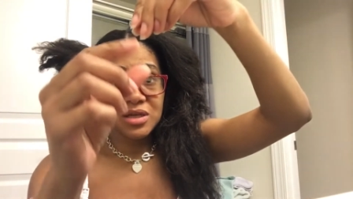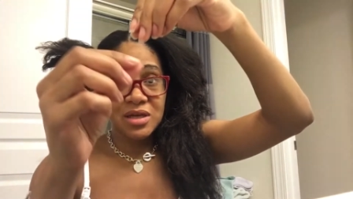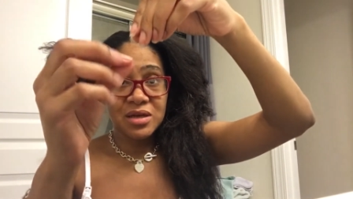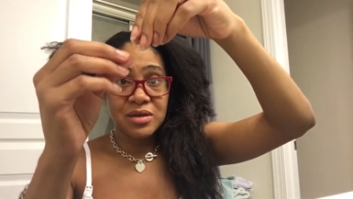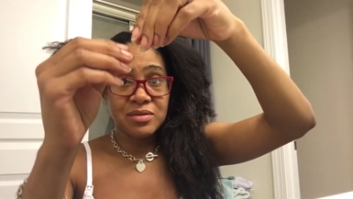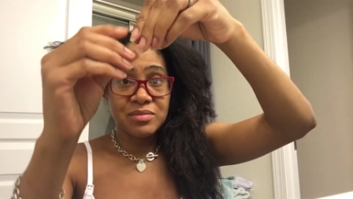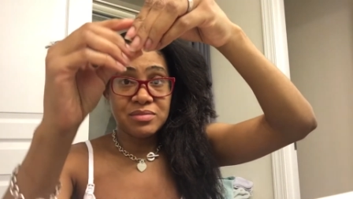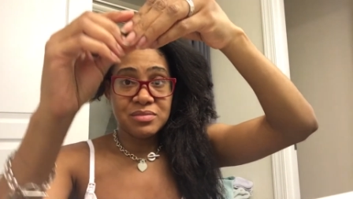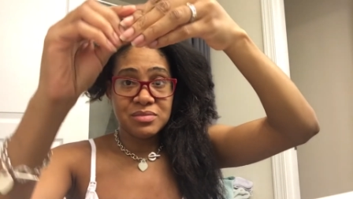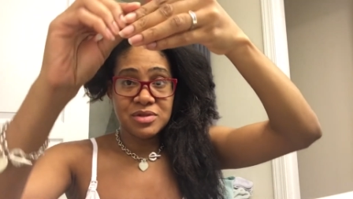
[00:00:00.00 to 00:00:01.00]
Um,
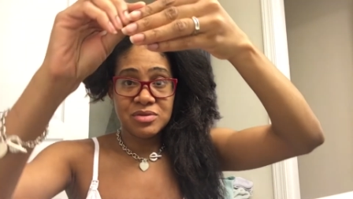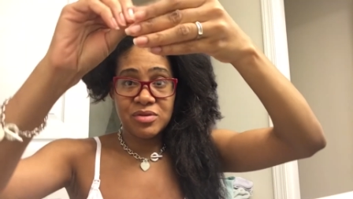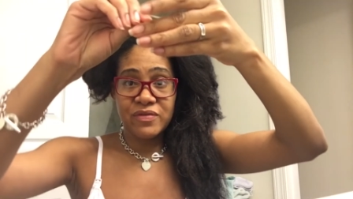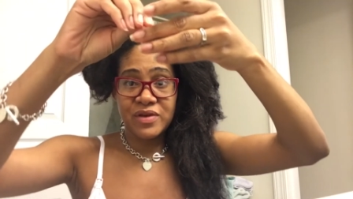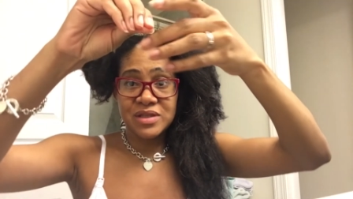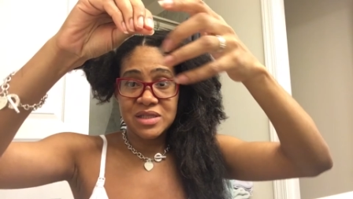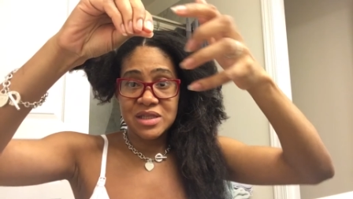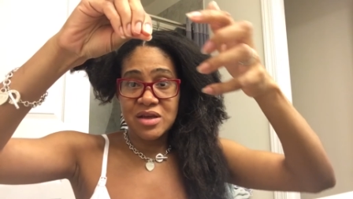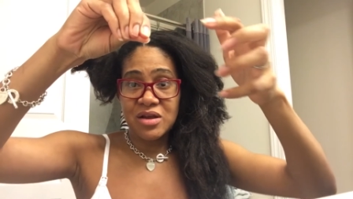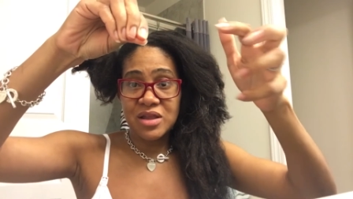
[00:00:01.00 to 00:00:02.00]
don't know if you can
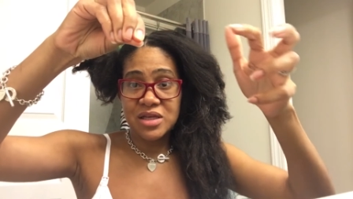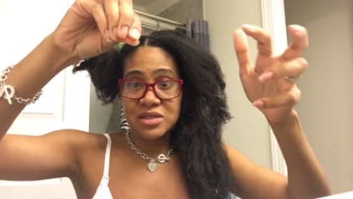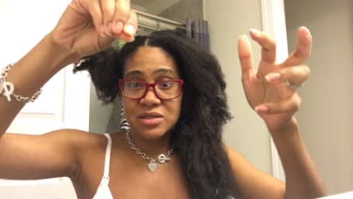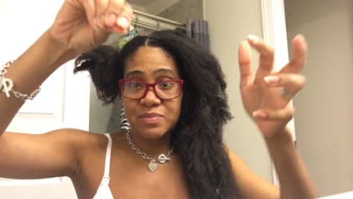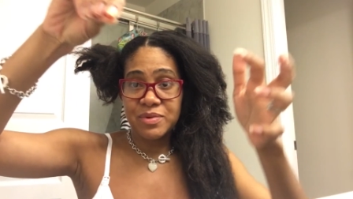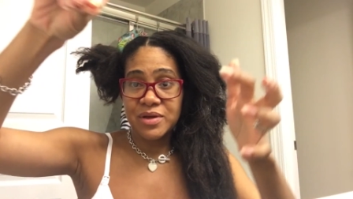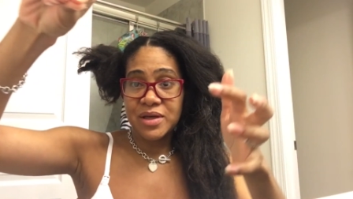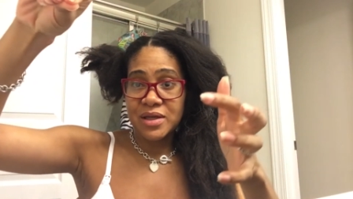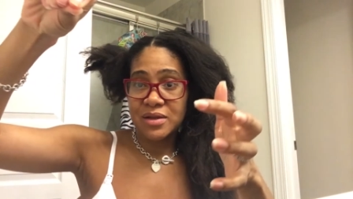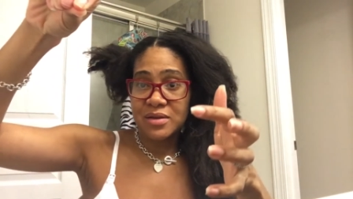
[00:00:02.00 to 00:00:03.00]
see all this,
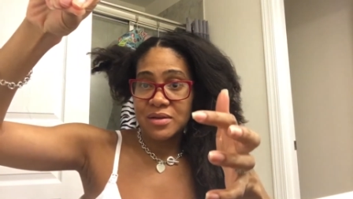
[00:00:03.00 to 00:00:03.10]
but